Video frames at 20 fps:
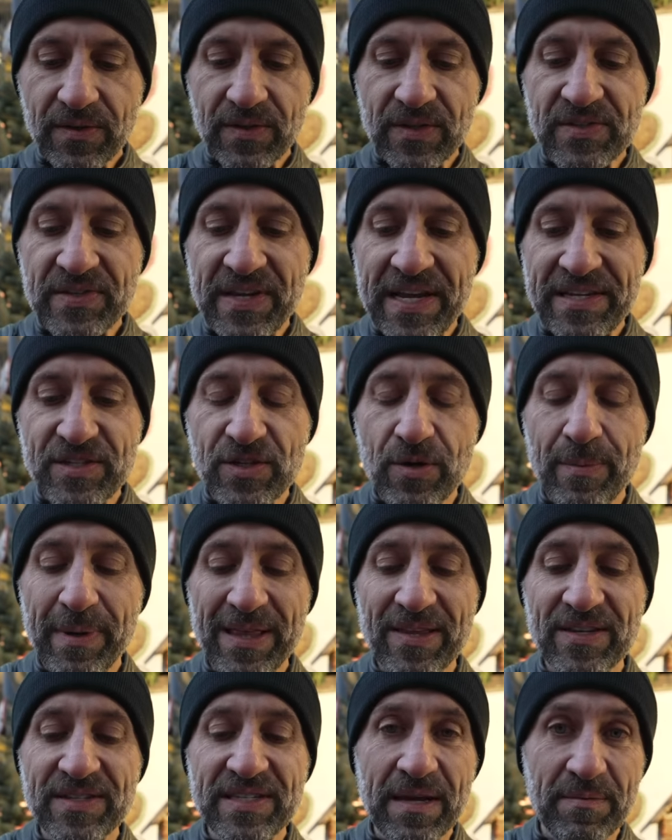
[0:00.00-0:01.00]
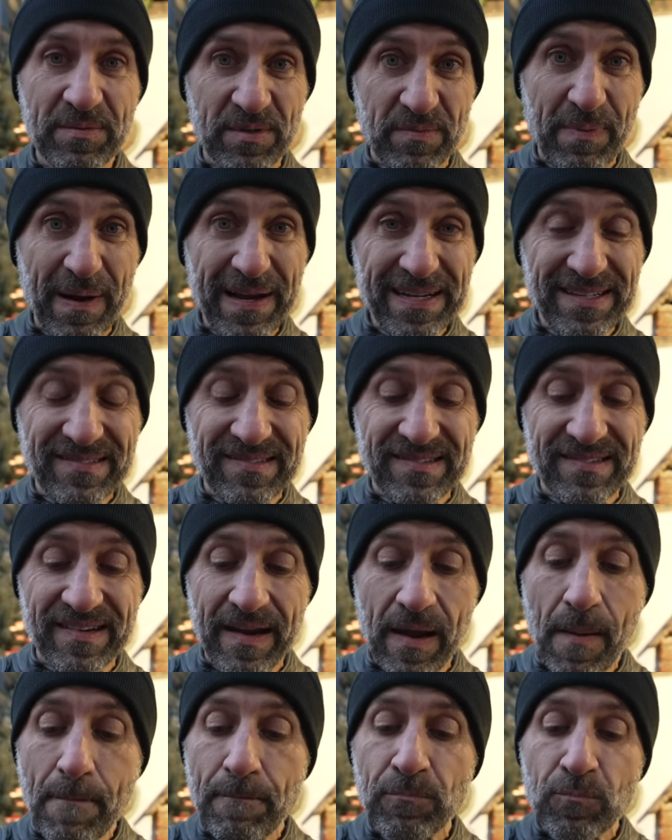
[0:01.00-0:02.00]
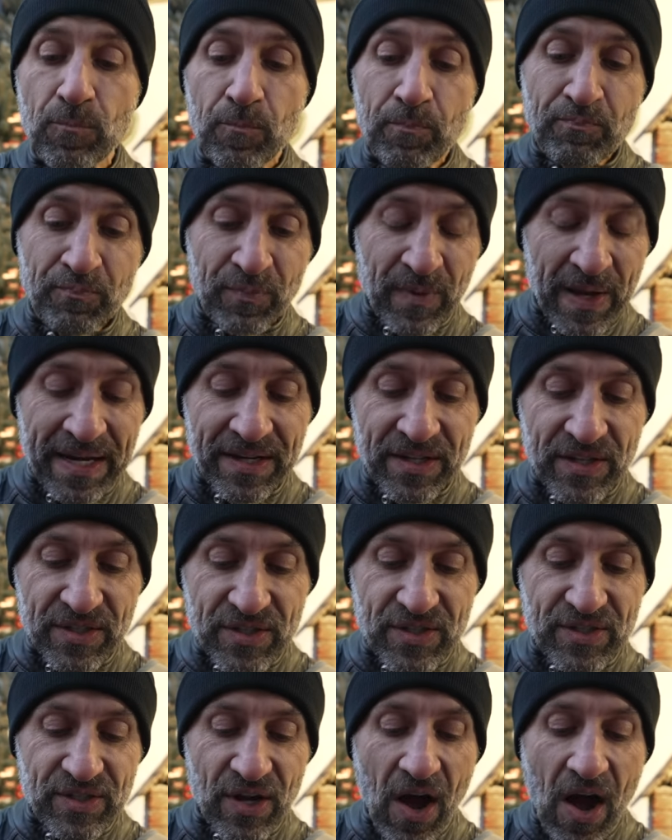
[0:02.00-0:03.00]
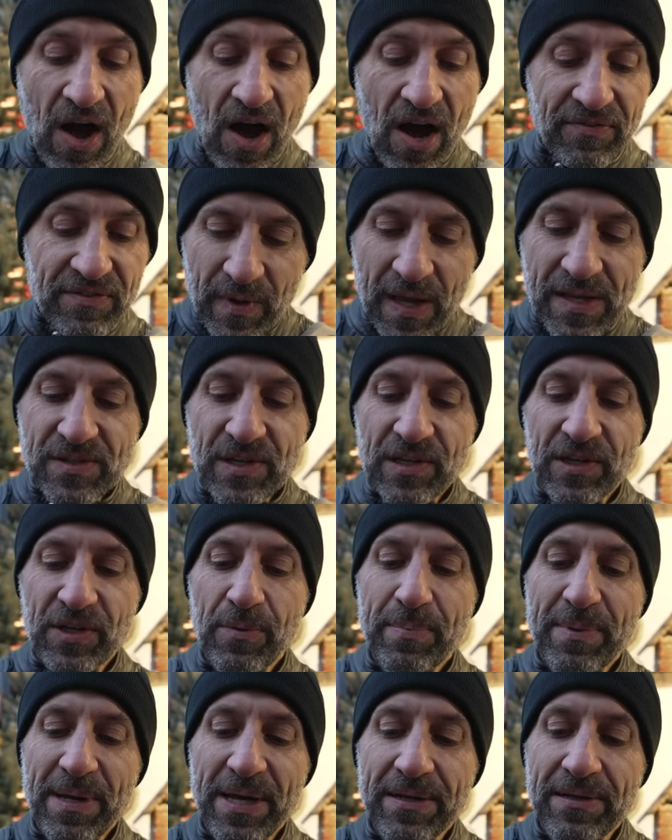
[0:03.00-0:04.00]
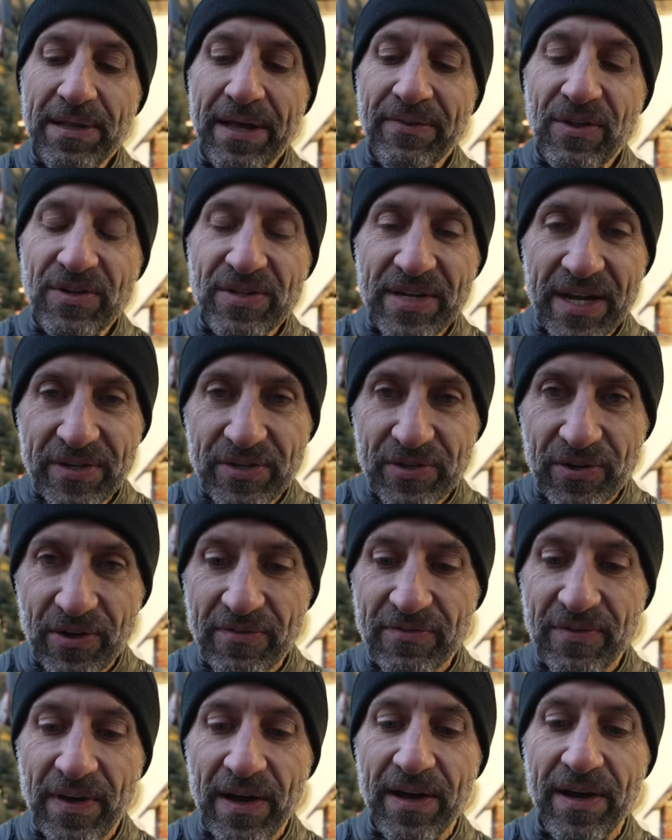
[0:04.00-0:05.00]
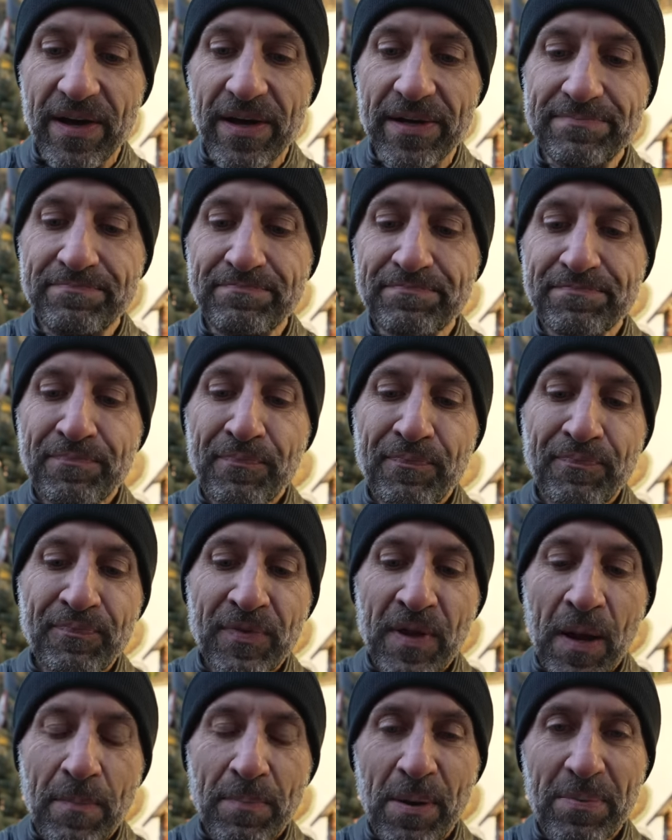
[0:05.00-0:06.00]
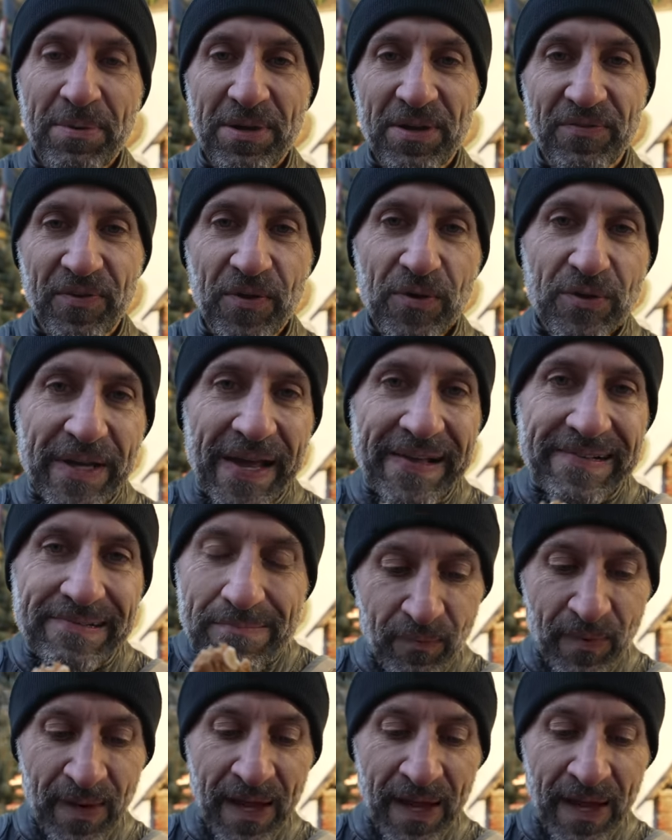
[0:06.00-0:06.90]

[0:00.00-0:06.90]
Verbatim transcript: Because it has so many of the same spices in it. And it's soft. It's a little bit like the texture of uh, probably a fruit cake.